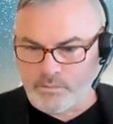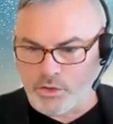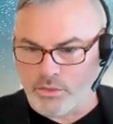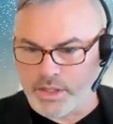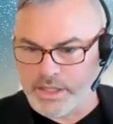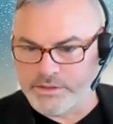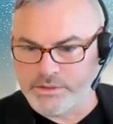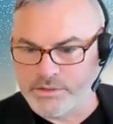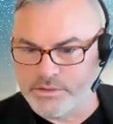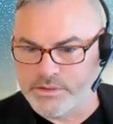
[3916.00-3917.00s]
you can
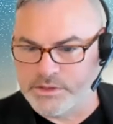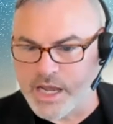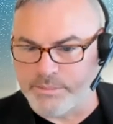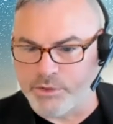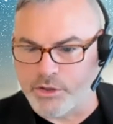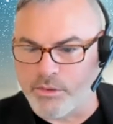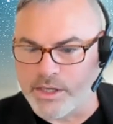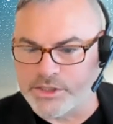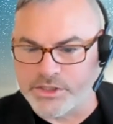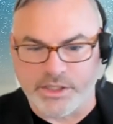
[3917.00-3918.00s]
type your
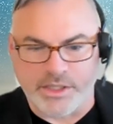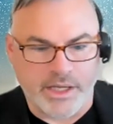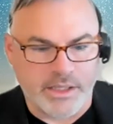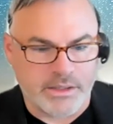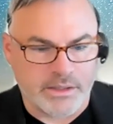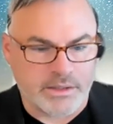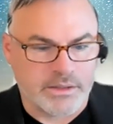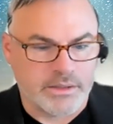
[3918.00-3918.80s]
question in.